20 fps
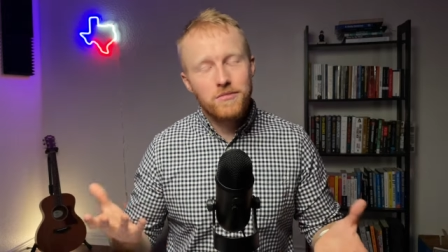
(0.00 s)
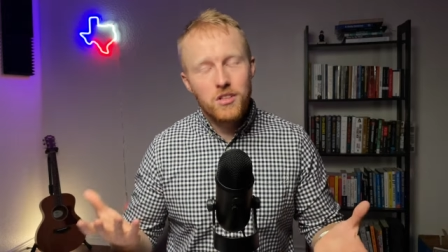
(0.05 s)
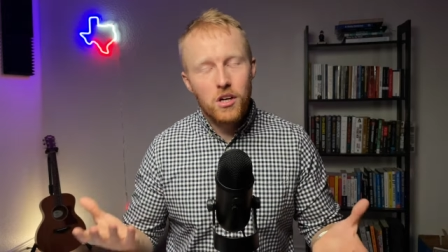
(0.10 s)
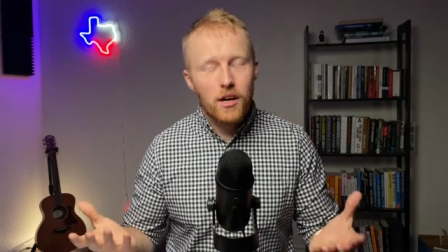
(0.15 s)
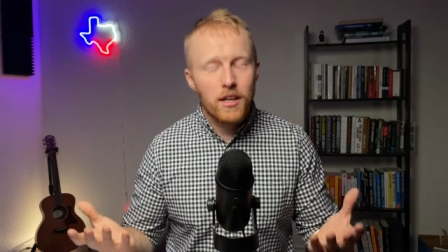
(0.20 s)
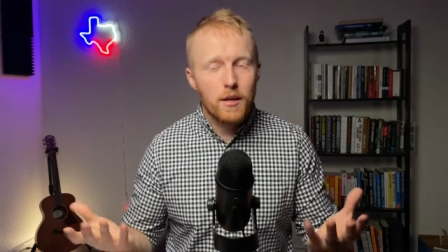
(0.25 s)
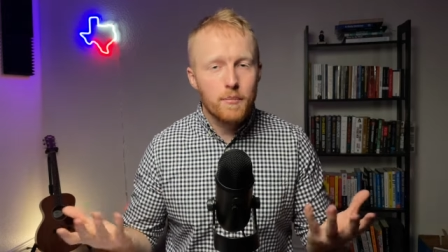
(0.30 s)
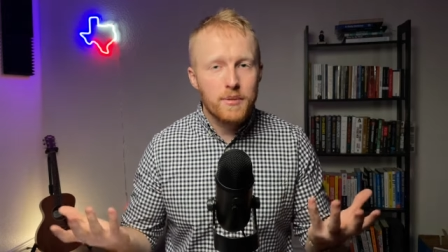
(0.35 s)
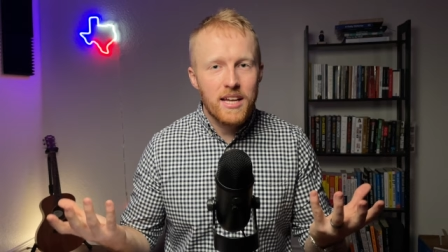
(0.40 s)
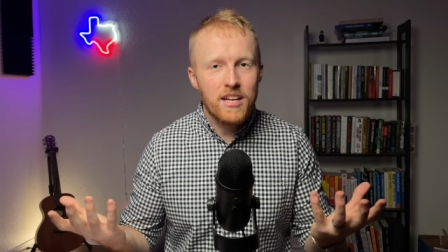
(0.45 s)

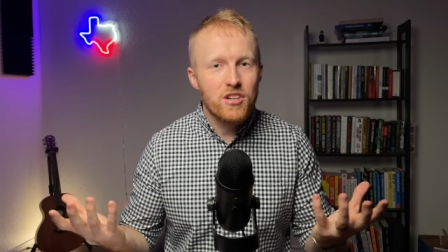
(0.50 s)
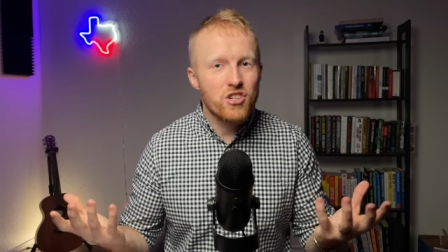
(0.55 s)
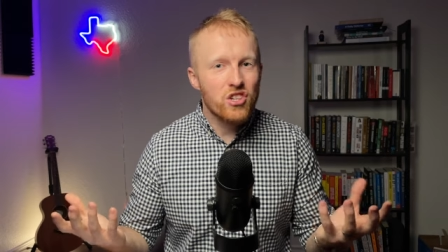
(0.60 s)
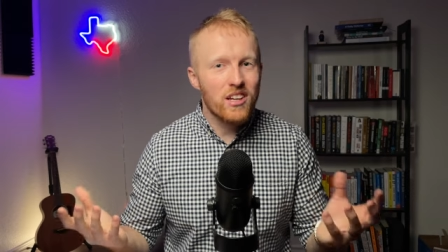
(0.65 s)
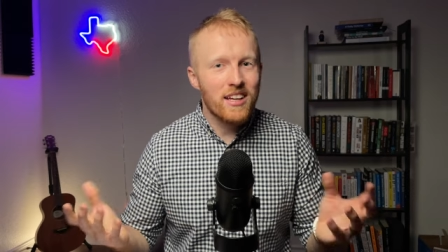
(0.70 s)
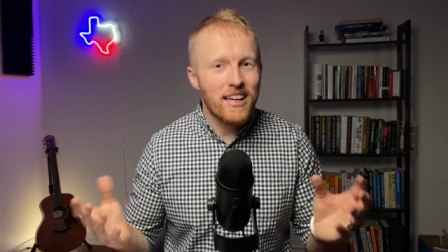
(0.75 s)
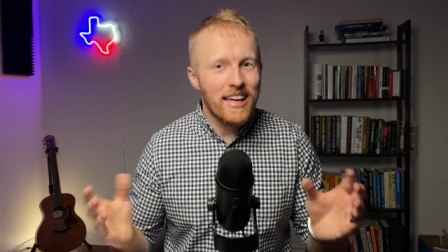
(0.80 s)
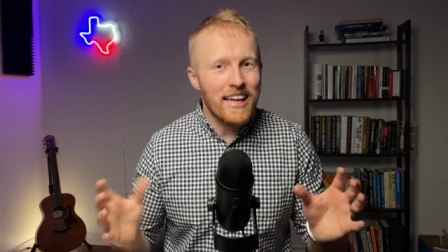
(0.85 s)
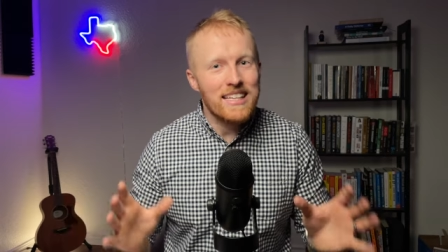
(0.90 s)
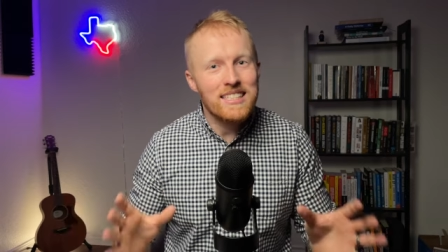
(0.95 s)
Tyler
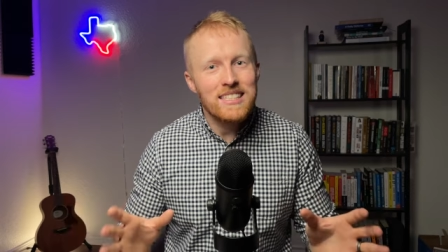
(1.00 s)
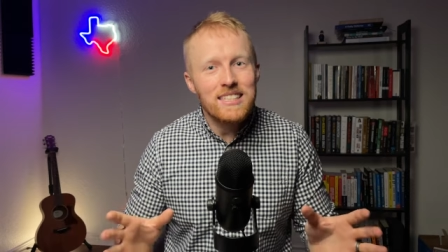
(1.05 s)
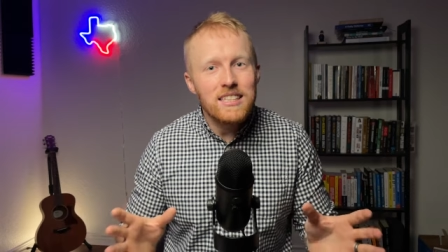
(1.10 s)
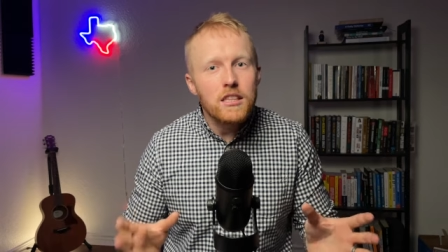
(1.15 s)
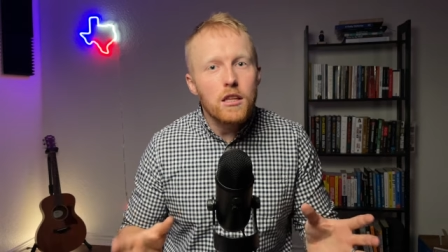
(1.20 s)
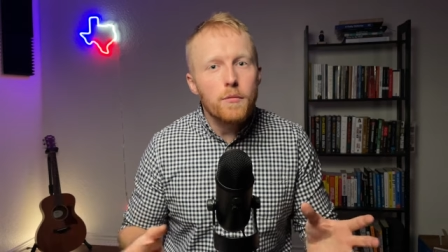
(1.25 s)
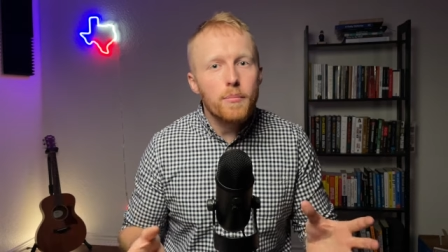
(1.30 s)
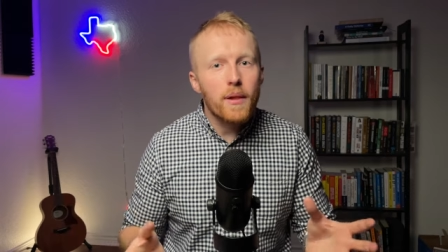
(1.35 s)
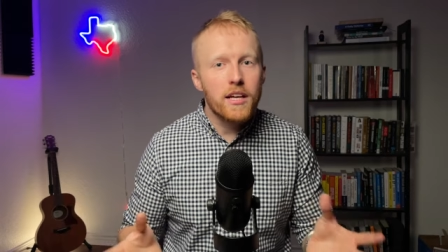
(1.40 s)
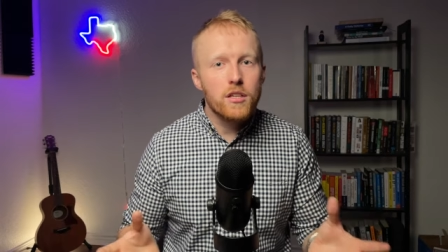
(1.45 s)
potentially
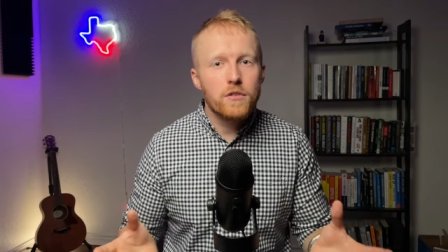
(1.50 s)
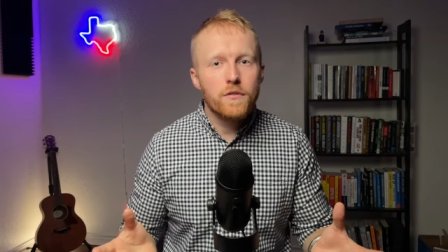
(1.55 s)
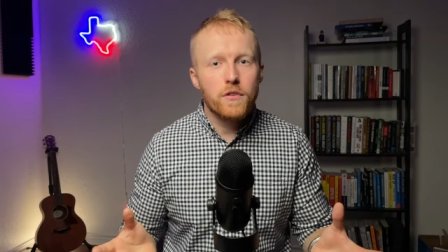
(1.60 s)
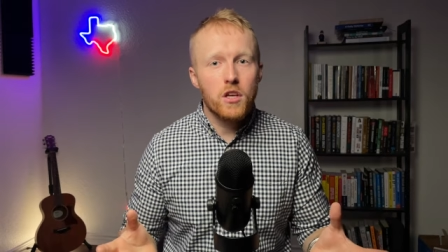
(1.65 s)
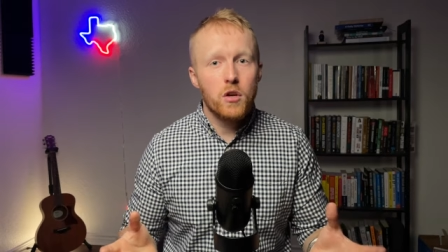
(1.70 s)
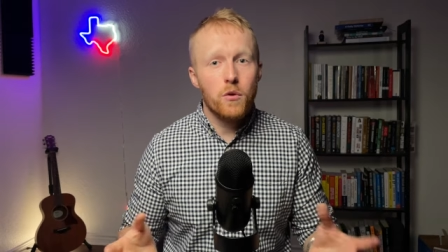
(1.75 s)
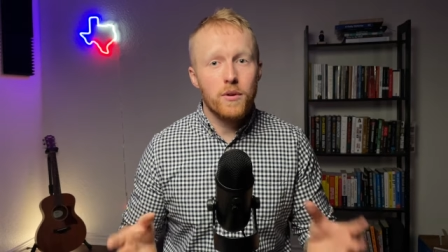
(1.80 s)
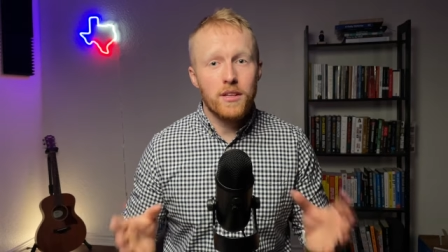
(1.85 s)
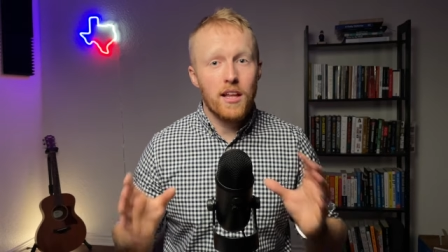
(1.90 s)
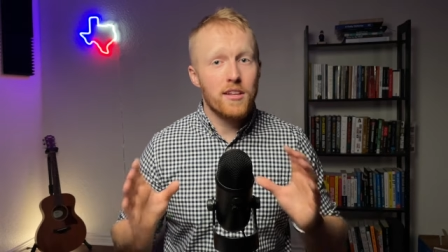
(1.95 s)
isn't the place for
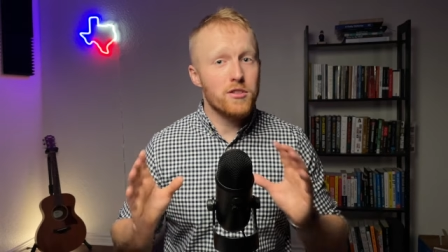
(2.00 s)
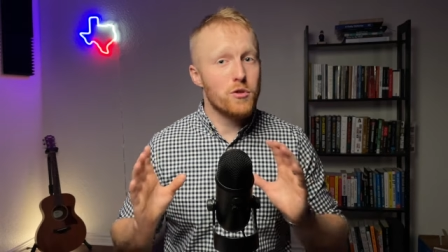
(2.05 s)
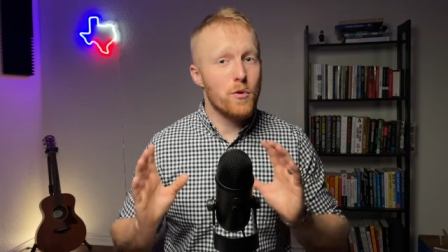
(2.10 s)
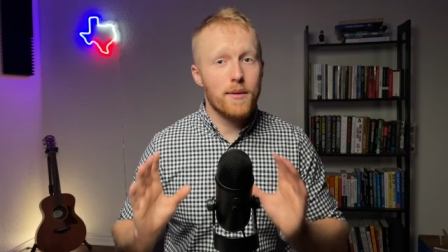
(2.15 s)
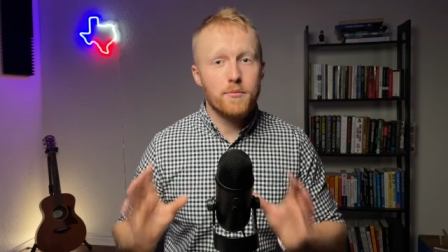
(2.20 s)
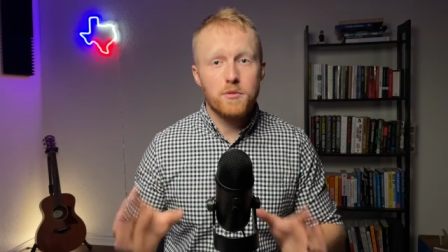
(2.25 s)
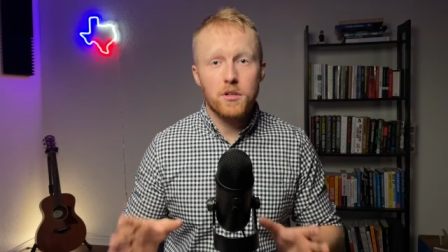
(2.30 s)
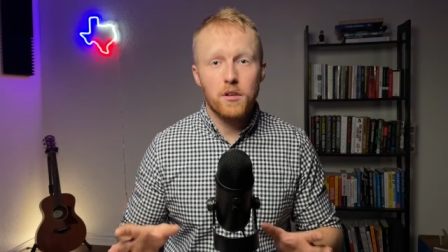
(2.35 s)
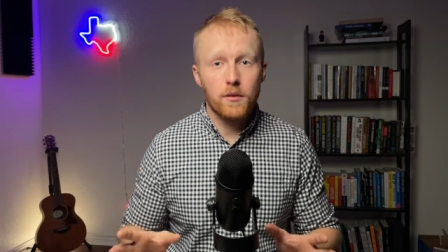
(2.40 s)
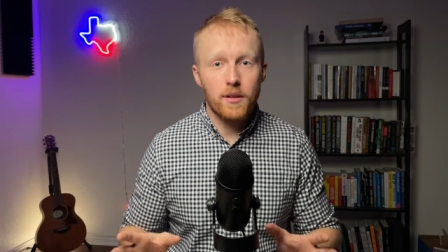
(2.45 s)
you unless you
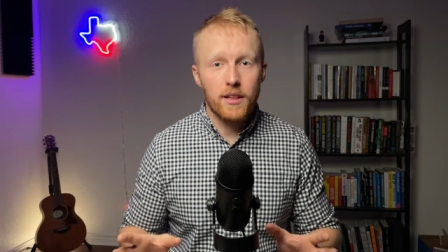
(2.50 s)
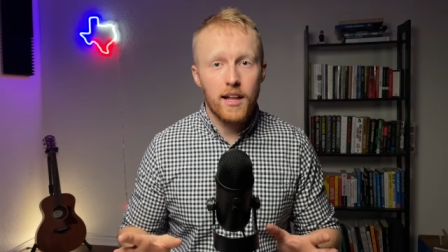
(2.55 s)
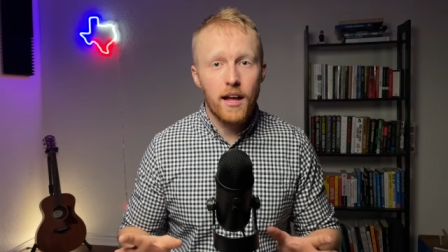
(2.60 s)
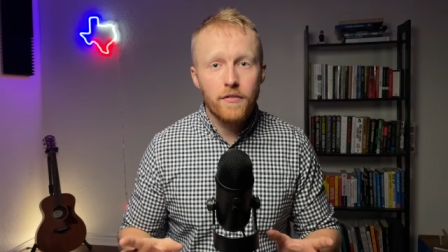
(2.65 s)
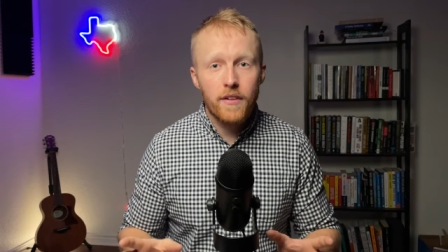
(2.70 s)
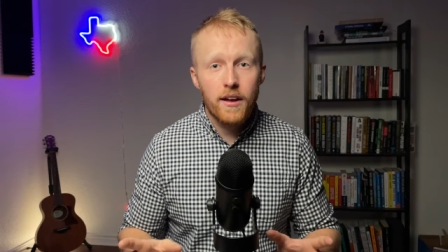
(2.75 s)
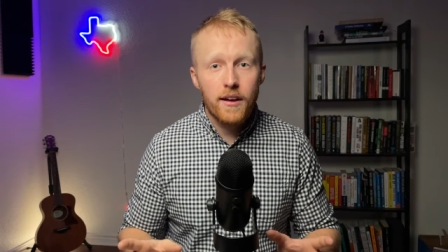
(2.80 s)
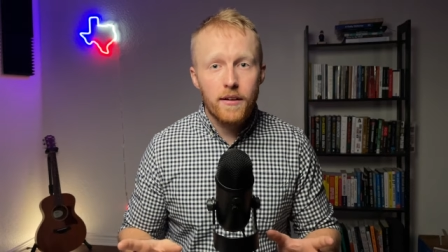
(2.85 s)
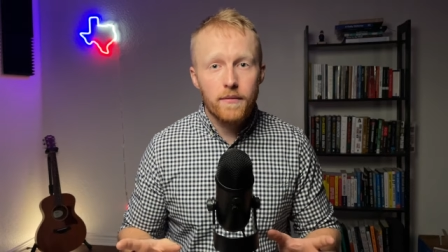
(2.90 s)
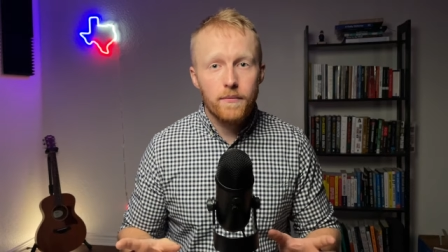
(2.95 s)
absolutely
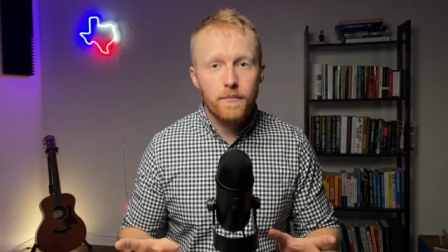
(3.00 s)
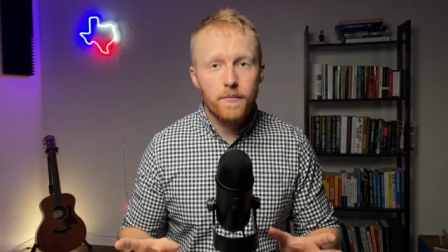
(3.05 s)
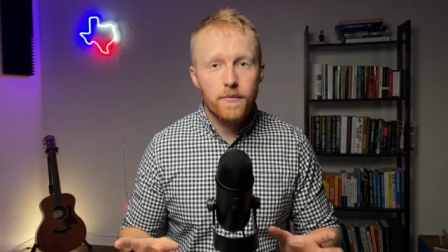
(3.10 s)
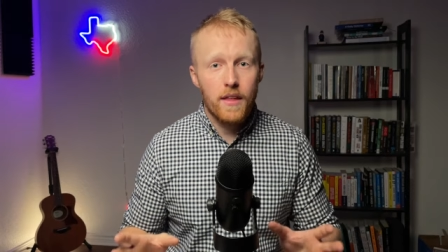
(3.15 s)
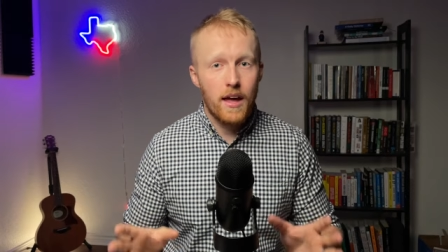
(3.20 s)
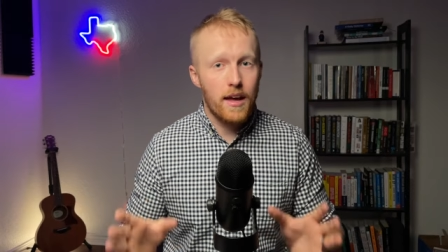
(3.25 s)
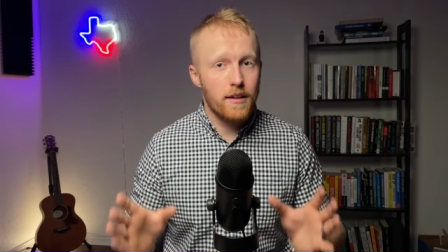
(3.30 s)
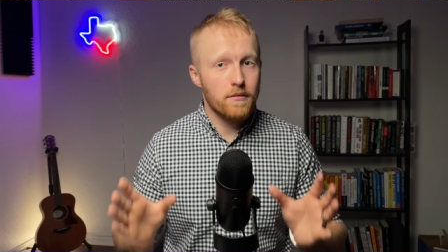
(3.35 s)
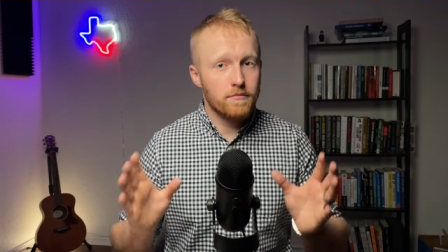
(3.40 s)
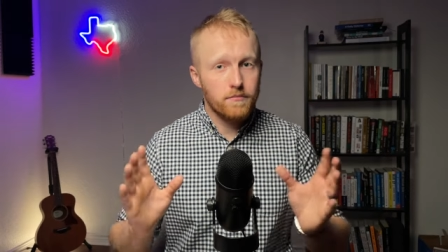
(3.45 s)
love it,
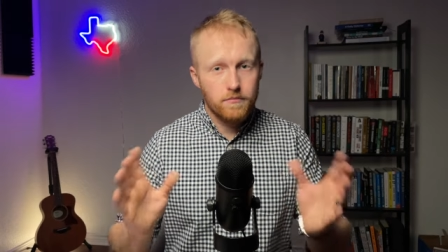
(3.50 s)
then